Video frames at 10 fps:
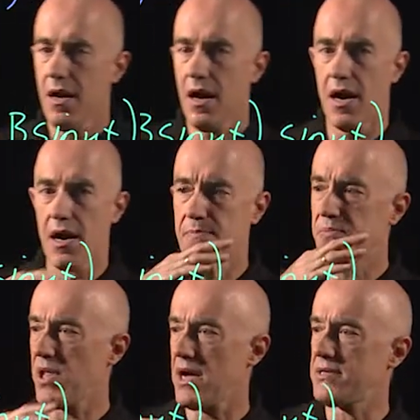uh,
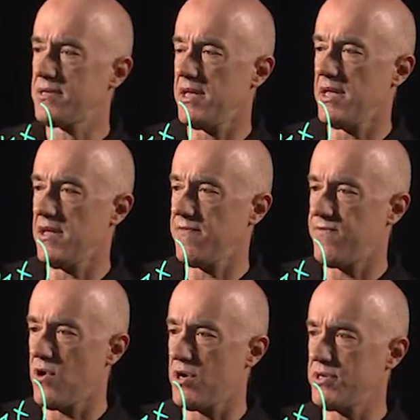plus the
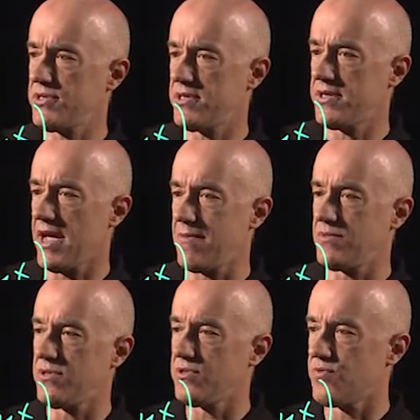first
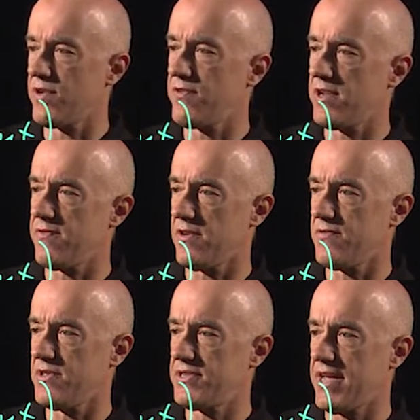times the derivative
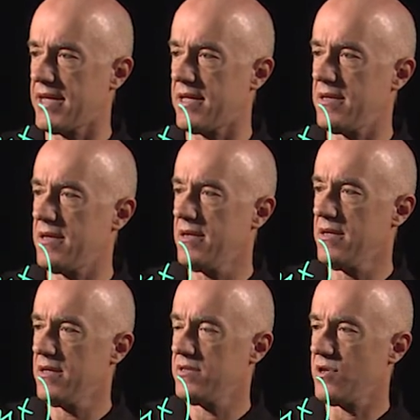of the second.
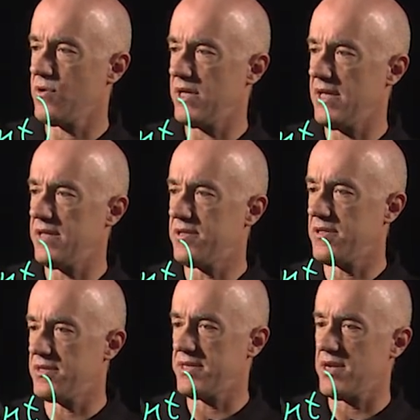So e to
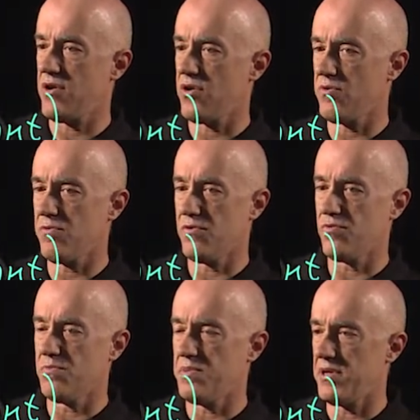the 0
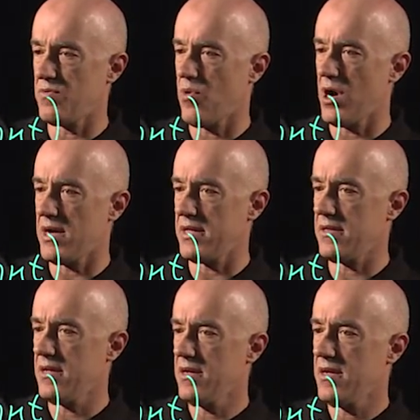will be 1.
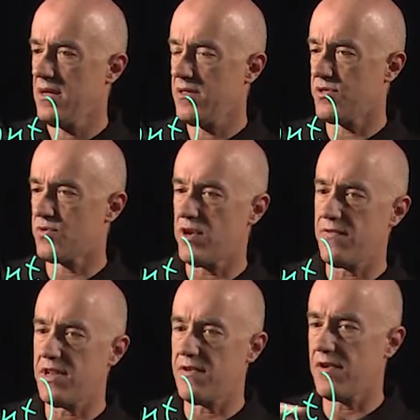The
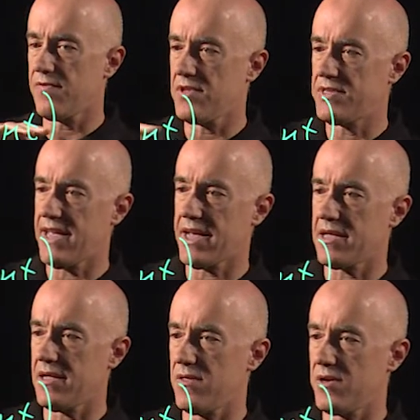derivative of the
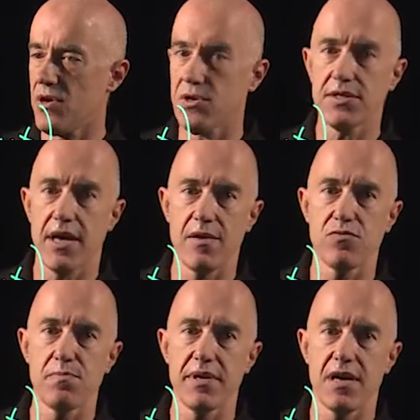second, the cosine
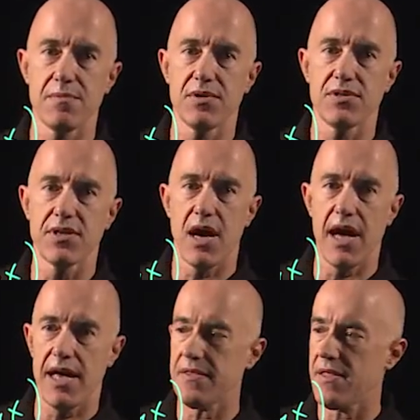will become a
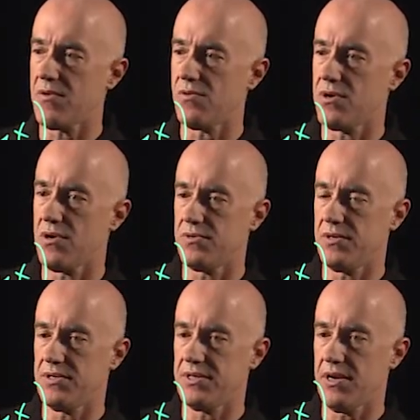sine. That will go
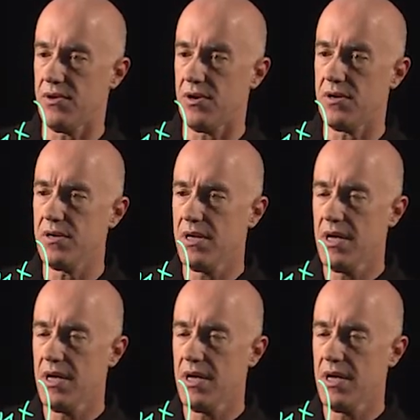to 0.